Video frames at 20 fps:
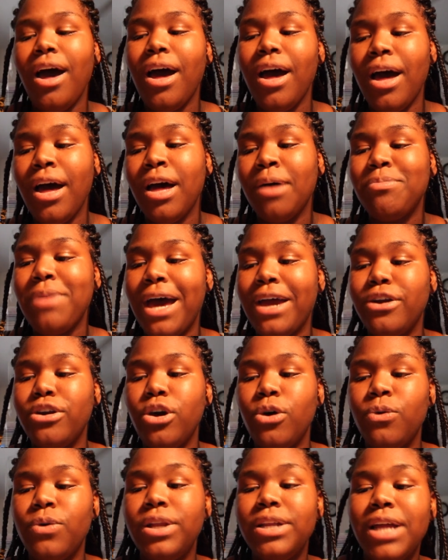um i don't
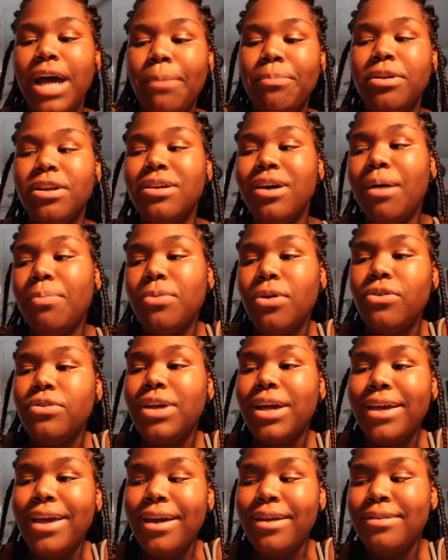know when i'm gonna upload
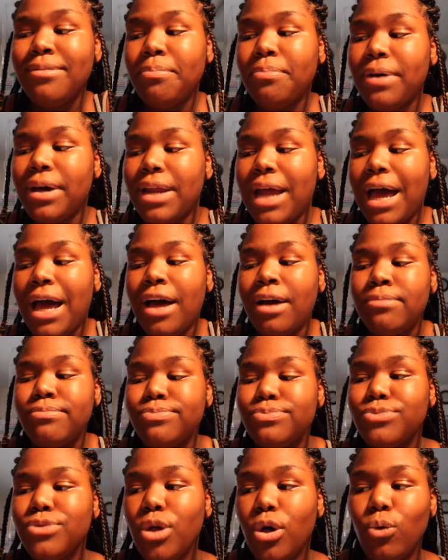again but
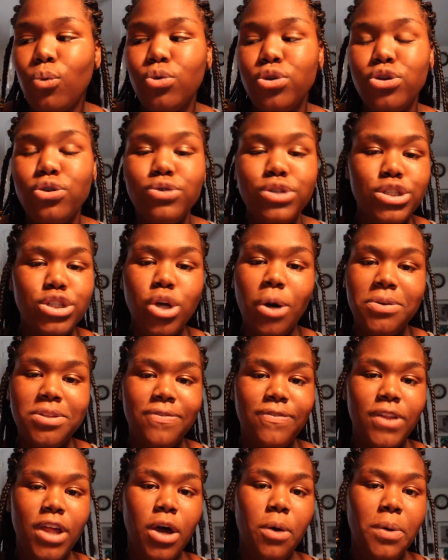um you'll just go with
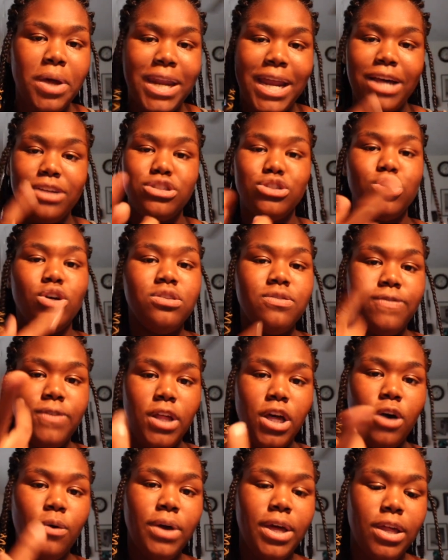the flow and i'll just go with the
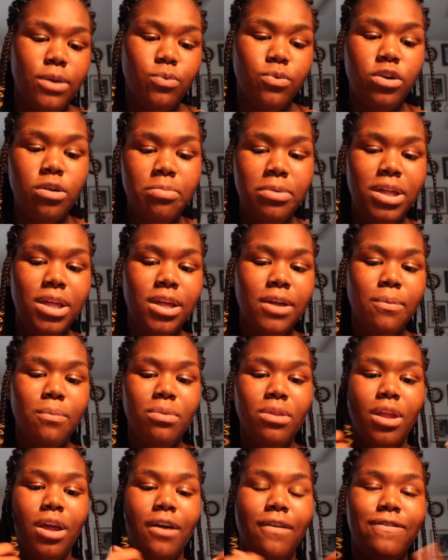flow and we'll be
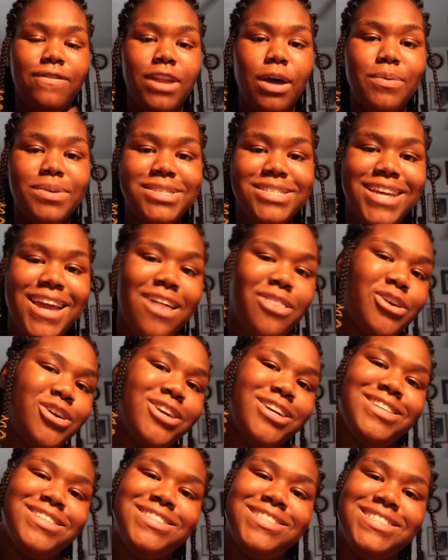flowing
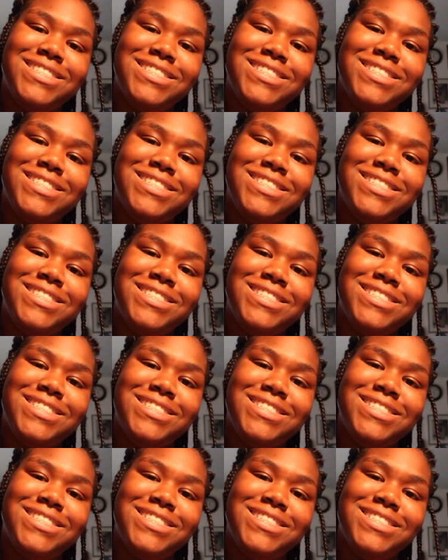together.